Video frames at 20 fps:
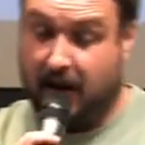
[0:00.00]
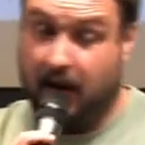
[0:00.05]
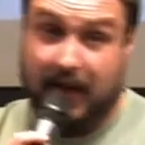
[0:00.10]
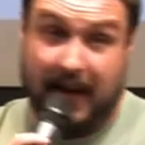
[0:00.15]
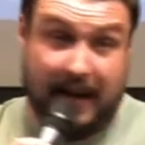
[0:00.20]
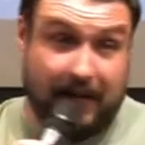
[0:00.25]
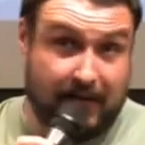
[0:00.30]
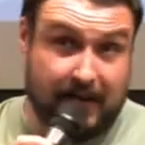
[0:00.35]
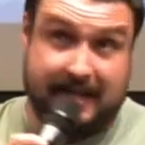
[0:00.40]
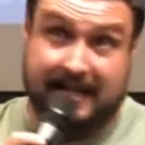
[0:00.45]

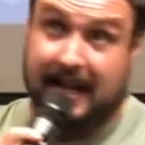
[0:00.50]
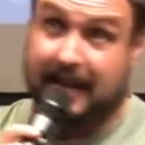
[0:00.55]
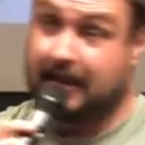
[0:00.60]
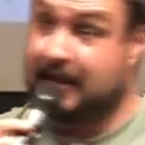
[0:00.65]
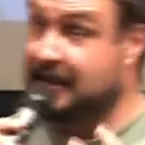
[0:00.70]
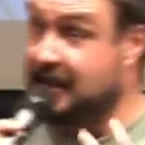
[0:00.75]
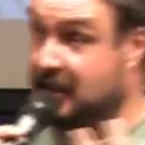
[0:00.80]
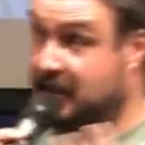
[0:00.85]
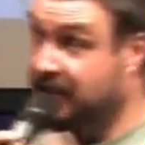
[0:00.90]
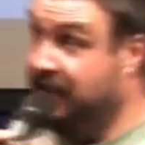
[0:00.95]
They even say
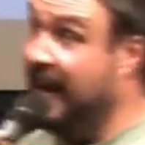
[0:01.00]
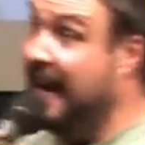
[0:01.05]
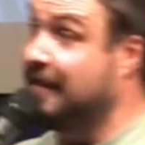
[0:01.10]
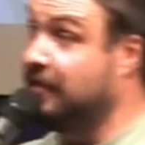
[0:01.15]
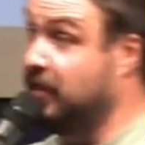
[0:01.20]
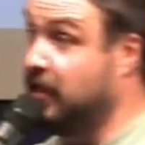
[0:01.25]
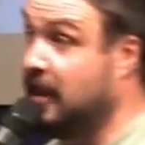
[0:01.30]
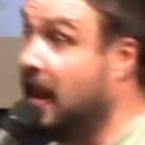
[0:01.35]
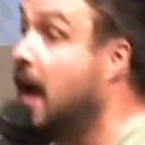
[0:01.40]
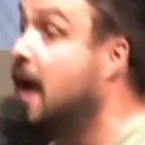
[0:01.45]
that there's
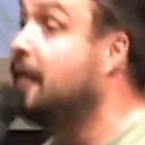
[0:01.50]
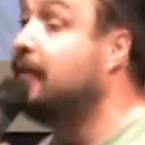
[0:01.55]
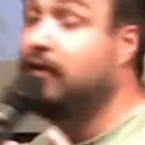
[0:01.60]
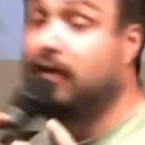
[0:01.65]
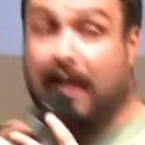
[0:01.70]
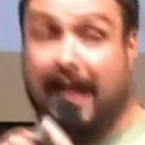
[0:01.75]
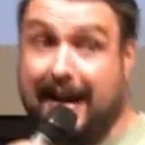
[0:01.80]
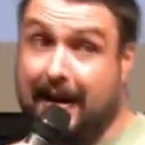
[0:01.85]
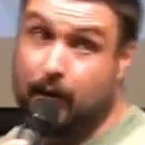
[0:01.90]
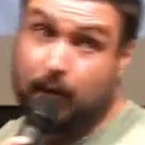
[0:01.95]
5
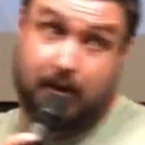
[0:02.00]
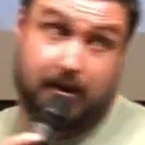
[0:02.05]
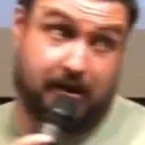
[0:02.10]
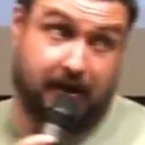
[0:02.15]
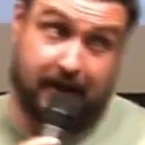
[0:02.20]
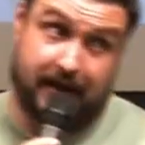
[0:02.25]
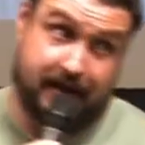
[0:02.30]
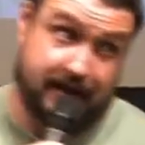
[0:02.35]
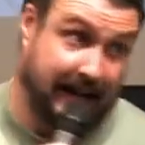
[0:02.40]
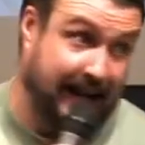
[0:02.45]
love
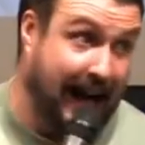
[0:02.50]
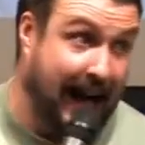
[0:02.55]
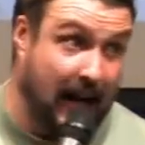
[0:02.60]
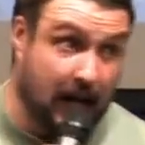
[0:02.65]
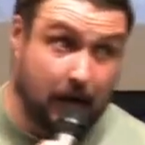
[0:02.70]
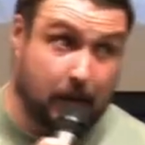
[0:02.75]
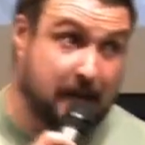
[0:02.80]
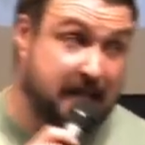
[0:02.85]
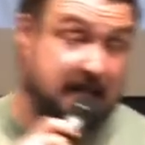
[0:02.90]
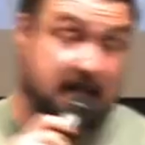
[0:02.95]
languages. Like,
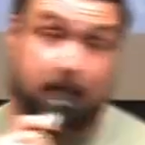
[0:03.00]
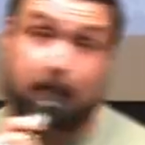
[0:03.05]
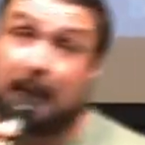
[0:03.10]
how do we